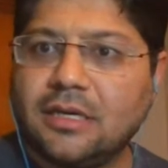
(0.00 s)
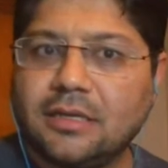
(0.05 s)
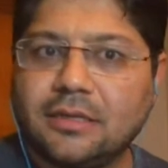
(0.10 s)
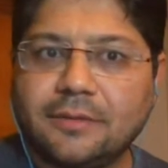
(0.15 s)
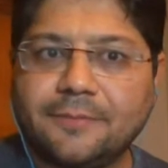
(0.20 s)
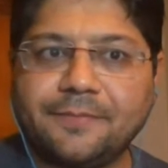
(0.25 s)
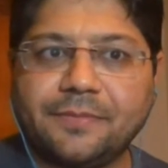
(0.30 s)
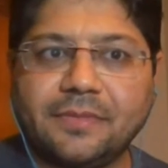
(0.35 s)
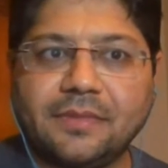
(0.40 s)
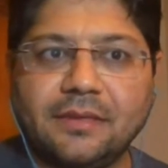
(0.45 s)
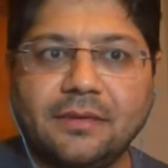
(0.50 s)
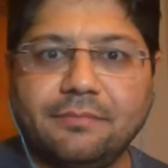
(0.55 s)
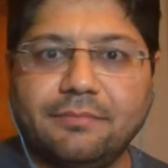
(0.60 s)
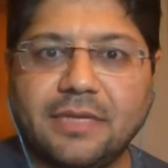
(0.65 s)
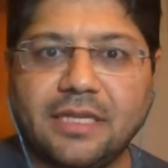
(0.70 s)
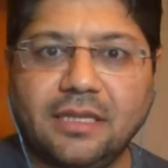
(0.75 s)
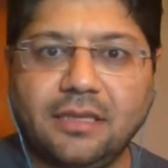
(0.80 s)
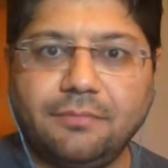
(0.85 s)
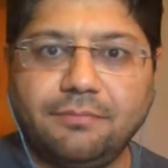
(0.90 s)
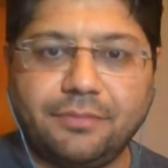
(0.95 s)
um,
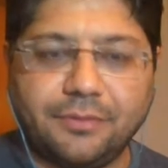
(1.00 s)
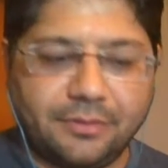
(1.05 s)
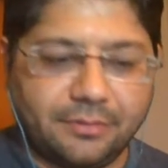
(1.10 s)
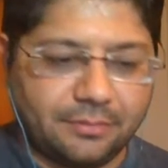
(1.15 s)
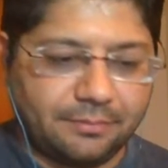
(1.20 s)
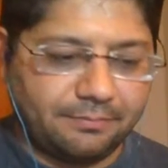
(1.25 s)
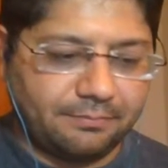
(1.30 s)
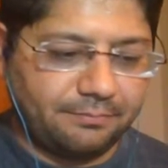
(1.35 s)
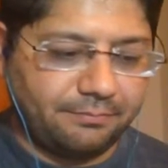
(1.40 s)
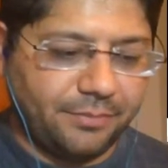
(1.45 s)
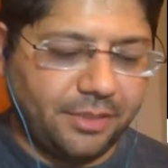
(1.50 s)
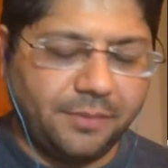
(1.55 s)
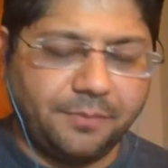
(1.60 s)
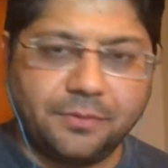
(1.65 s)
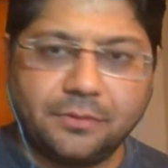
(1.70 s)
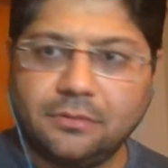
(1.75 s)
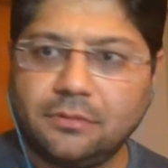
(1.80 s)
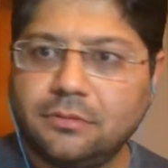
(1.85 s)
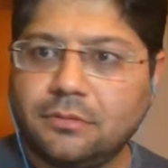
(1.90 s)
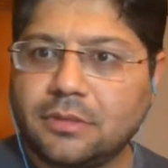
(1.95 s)
many
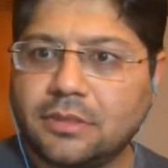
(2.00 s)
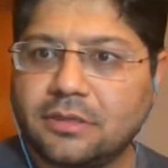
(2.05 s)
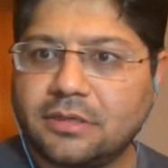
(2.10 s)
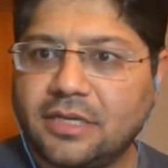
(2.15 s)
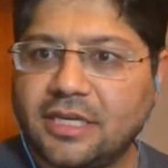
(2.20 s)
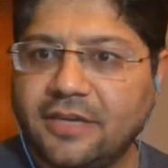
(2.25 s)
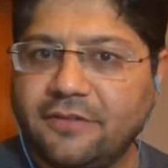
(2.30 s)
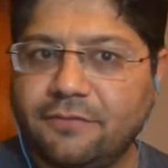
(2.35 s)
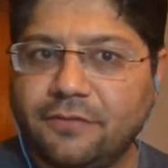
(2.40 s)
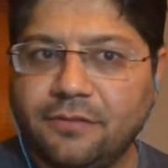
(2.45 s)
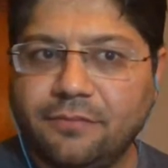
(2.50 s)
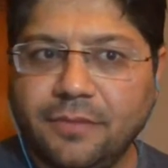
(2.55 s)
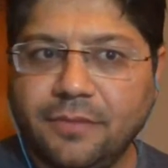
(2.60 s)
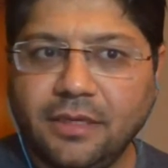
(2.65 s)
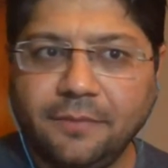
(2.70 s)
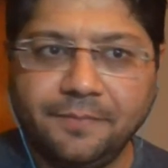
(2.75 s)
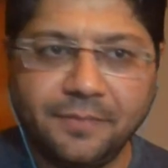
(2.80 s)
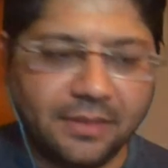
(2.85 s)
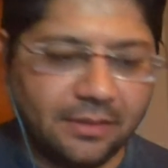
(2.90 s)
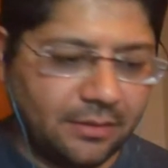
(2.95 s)
people who are live with me.
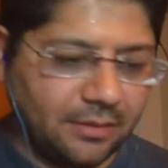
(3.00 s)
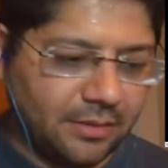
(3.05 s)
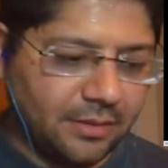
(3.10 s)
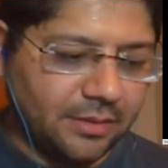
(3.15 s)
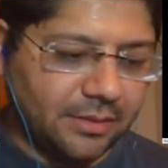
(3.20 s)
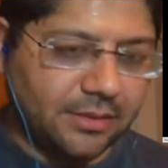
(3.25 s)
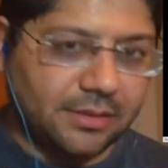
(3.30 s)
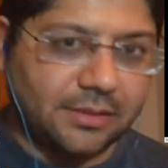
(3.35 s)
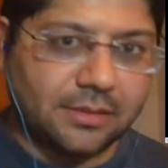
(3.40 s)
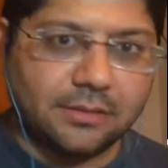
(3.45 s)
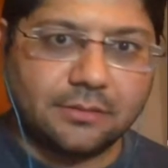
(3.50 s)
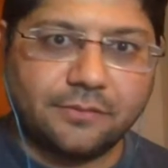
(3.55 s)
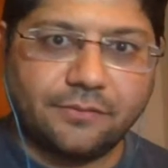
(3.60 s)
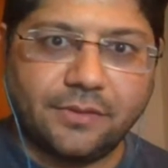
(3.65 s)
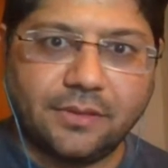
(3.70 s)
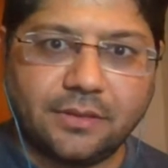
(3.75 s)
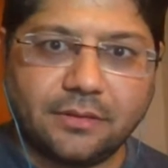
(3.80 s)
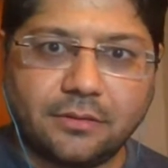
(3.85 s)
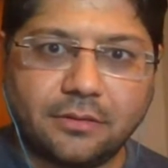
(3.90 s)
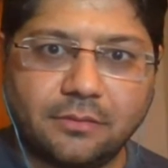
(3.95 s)
So
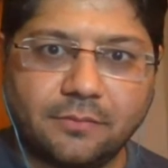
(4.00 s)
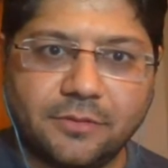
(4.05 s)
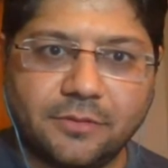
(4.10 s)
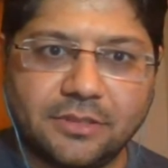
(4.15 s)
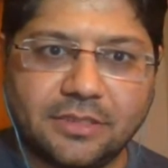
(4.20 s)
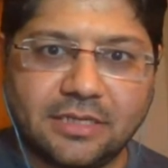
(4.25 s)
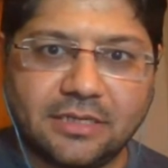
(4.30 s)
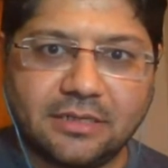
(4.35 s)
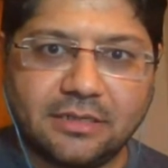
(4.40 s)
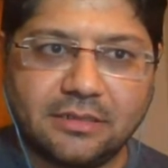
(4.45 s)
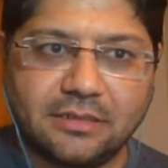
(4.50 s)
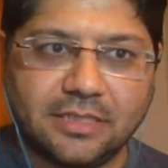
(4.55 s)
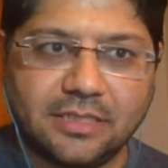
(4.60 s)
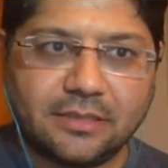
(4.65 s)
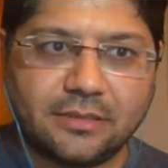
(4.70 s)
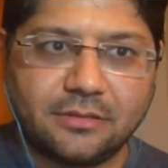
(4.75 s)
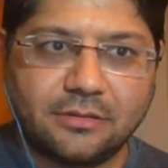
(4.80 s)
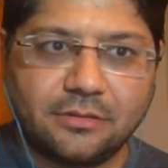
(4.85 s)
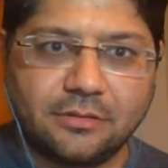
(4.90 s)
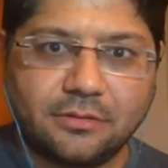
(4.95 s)
we are almost there.
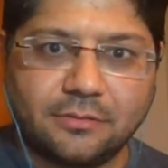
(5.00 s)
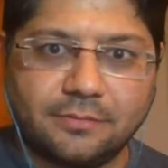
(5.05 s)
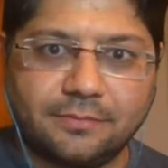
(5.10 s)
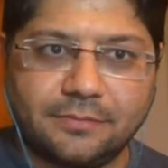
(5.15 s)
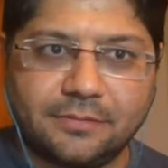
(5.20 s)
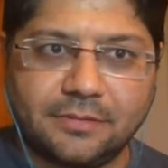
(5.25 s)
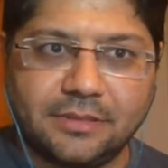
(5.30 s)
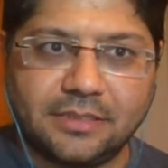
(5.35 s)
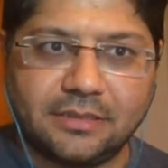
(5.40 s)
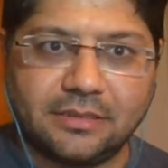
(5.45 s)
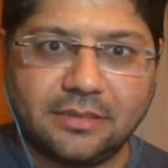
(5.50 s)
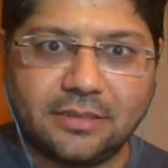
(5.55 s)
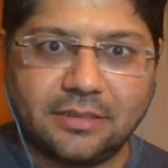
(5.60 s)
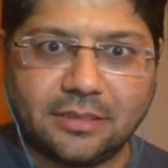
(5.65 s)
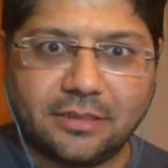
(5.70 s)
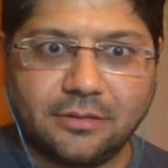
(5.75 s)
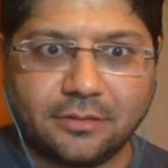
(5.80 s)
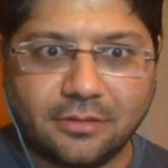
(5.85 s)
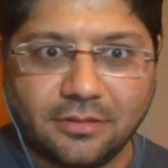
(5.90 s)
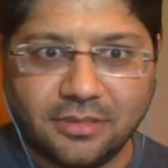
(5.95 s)
Let's hope that the
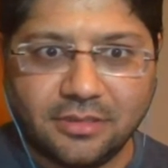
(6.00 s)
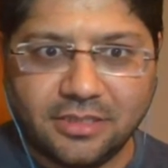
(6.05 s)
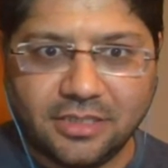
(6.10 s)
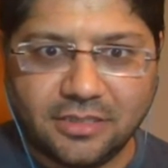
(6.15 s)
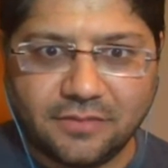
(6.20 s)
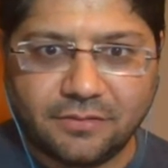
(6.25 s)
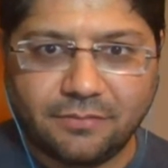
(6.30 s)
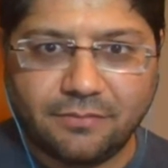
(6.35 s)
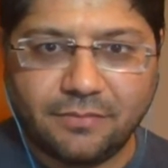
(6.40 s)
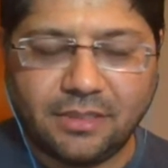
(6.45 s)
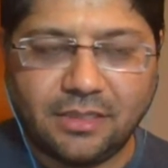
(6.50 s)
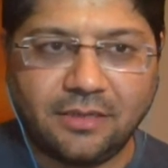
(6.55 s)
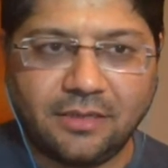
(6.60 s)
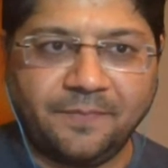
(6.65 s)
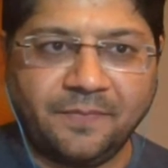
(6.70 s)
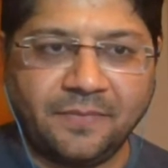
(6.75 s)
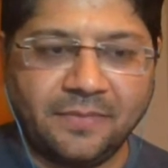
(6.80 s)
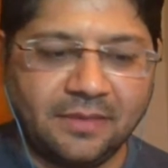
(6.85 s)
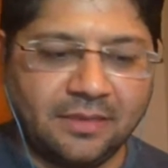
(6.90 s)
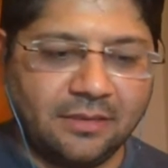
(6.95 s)
technology is with me
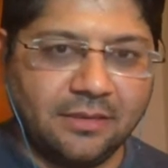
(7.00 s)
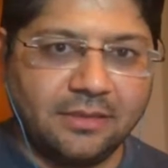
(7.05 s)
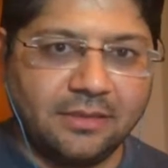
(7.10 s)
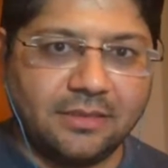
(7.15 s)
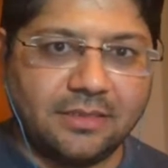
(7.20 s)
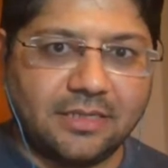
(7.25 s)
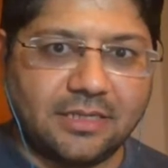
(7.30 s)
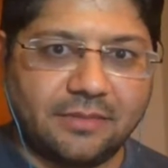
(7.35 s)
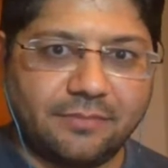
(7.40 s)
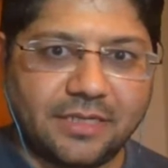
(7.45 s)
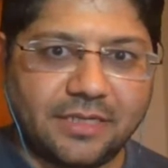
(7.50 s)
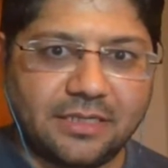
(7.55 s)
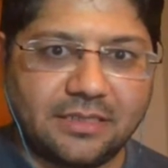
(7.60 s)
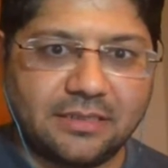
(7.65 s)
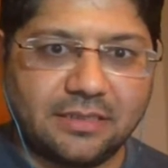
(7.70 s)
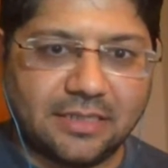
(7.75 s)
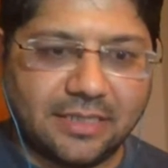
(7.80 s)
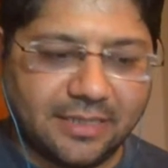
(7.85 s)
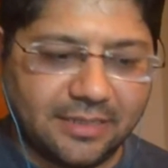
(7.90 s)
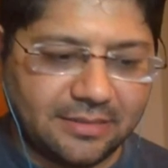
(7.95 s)
and my
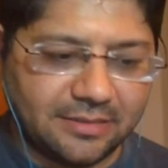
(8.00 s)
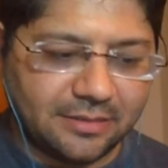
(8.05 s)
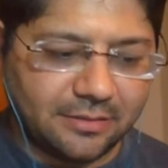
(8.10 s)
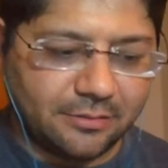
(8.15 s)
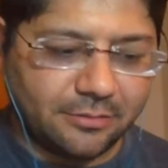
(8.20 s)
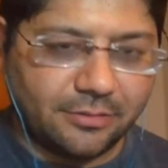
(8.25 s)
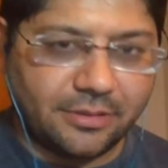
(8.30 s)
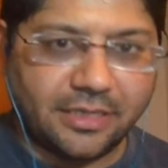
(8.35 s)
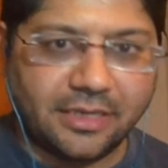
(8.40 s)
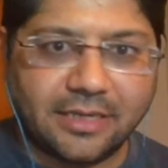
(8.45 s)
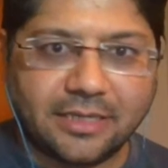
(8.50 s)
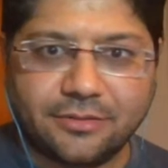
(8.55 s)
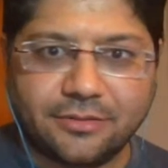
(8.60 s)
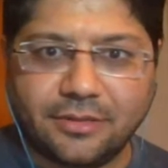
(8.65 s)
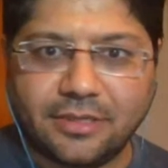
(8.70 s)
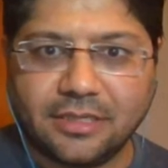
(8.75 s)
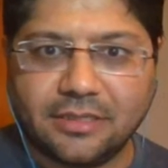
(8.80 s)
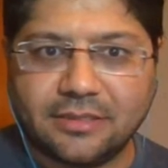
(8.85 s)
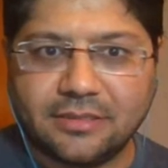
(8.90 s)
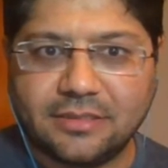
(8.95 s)
slides are loading, as you
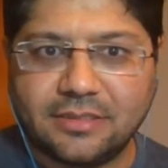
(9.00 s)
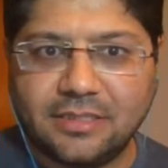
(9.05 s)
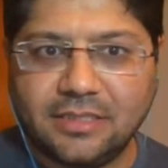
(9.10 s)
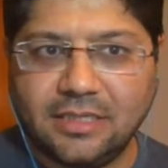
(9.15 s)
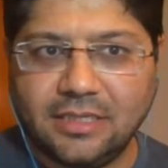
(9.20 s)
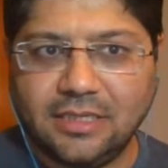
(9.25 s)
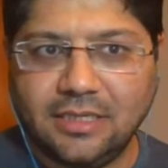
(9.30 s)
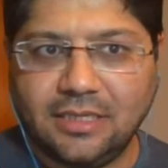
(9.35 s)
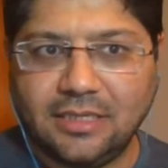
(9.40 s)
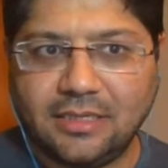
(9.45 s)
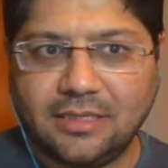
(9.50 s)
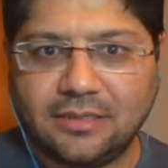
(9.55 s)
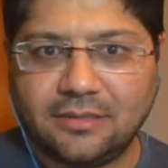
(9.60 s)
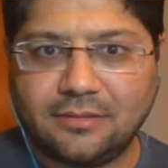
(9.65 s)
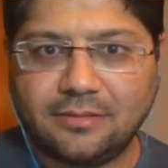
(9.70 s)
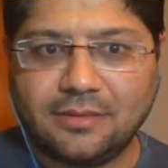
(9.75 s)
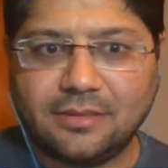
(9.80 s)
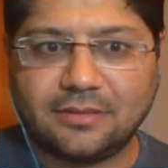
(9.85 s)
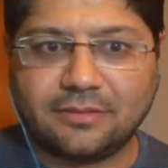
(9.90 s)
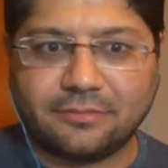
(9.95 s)
can see it
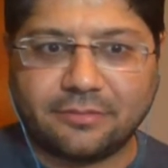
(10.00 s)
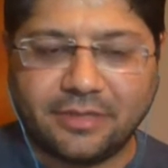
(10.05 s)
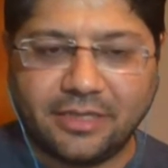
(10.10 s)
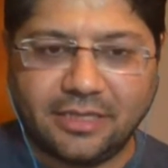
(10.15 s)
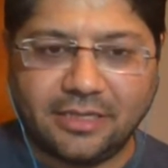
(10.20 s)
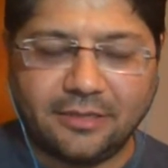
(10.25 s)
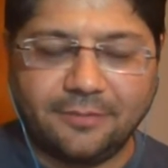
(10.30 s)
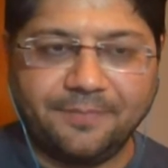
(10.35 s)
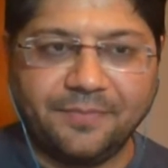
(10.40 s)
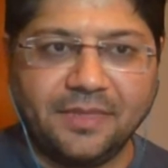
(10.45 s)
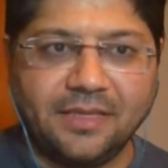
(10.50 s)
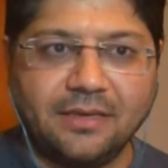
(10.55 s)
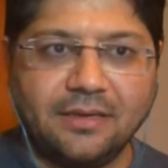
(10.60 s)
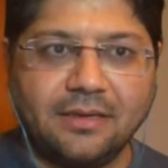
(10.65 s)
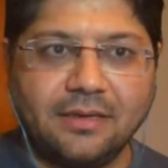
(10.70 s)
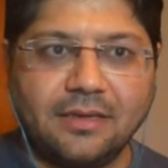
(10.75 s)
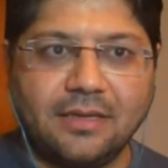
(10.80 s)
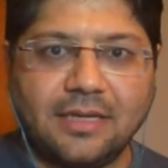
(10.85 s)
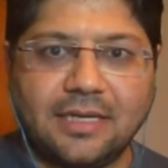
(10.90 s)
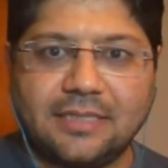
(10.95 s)
on the screen.
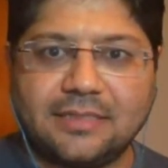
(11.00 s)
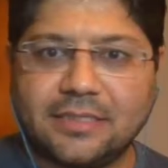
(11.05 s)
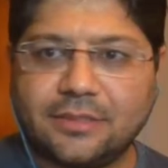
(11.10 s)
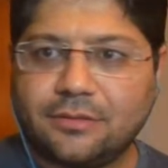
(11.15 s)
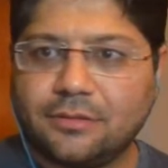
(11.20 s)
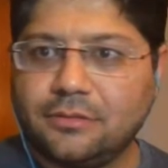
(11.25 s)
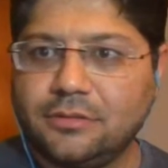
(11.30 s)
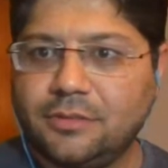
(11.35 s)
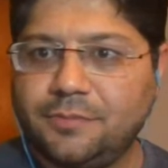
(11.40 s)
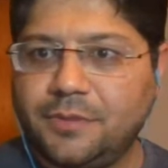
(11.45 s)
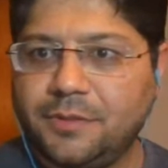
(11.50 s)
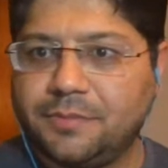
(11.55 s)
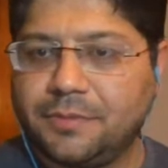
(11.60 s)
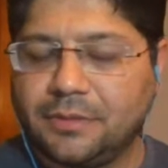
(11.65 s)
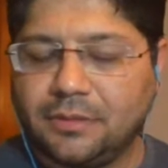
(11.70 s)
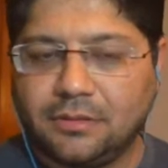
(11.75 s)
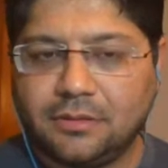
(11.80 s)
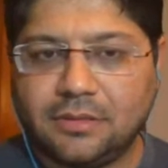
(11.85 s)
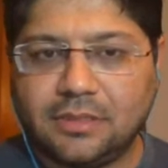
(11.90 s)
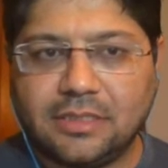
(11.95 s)
As I told you
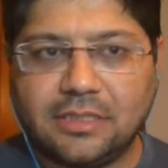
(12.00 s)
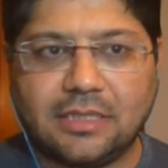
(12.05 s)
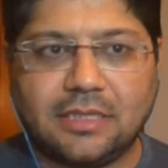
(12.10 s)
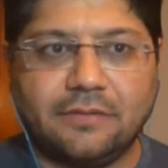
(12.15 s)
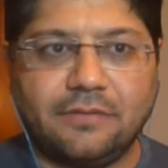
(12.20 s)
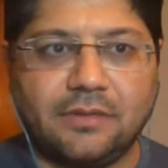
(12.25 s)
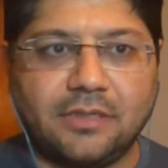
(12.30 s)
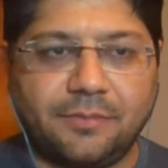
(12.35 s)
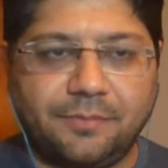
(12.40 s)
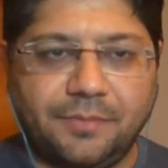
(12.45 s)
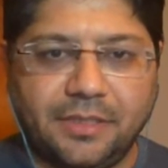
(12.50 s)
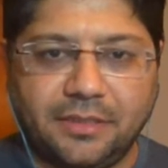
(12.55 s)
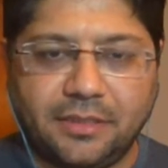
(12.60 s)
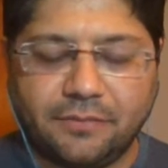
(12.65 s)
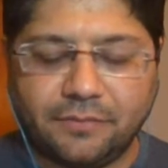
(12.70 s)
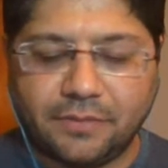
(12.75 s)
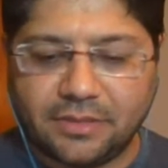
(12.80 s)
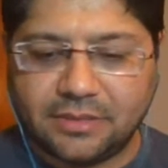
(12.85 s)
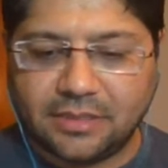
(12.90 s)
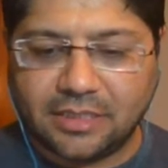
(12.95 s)
people, I will repeat
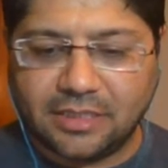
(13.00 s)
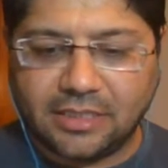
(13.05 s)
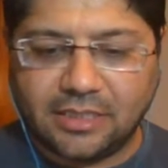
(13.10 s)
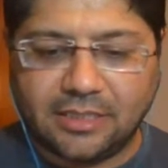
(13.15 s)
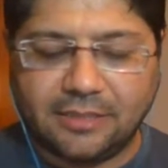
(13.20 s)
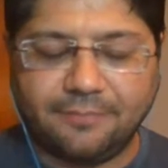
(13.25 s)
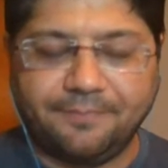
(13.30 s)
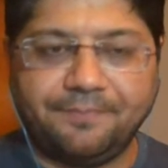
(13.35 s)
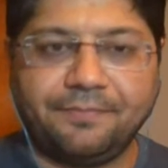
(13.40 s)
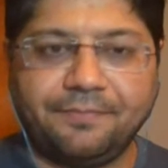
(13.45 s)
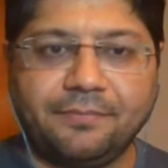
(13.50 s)
it once again,